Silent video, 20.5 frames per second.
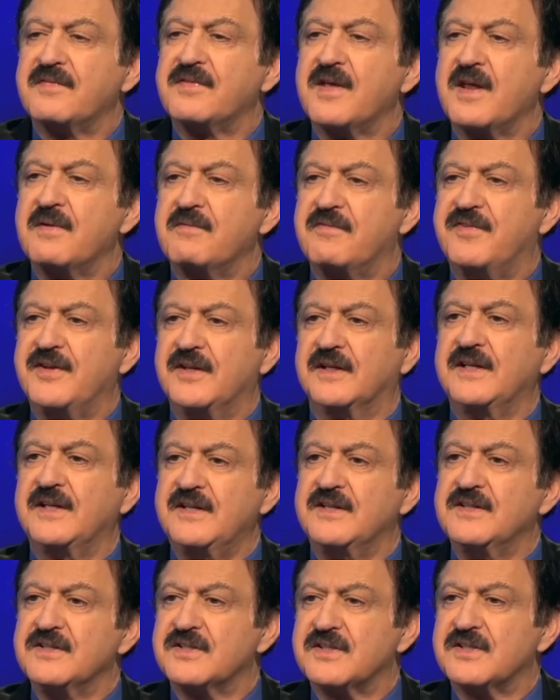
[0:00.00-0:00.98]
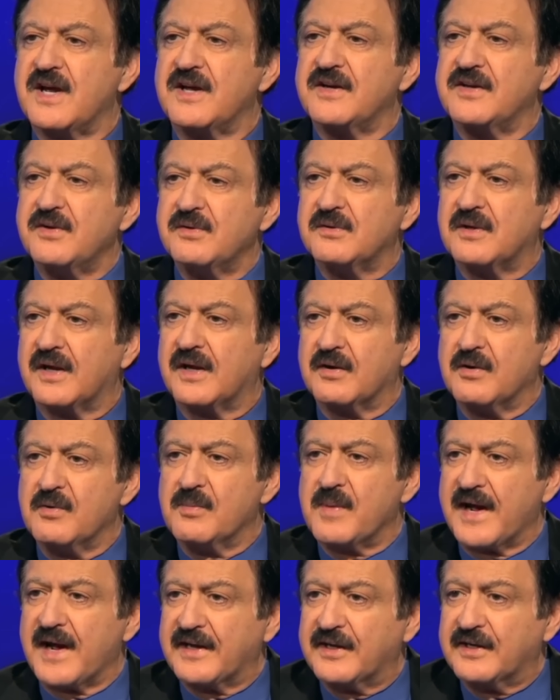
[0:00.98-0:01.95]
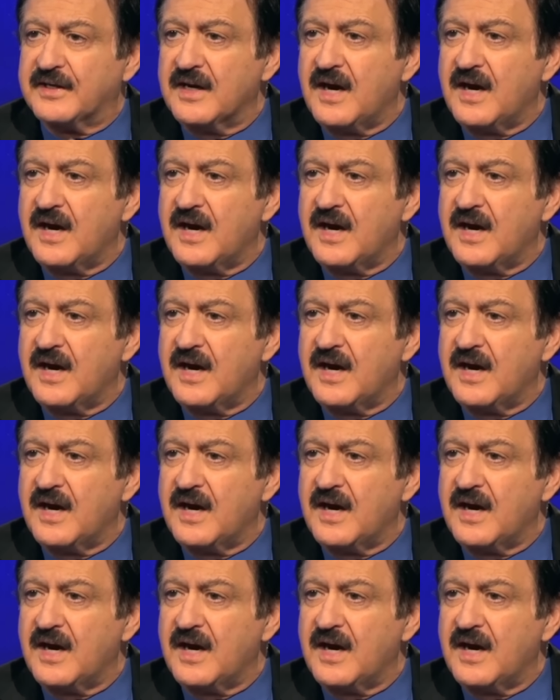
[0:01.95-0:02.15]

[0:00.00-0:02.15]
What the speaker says: that feeling inside of you, like, oh my God?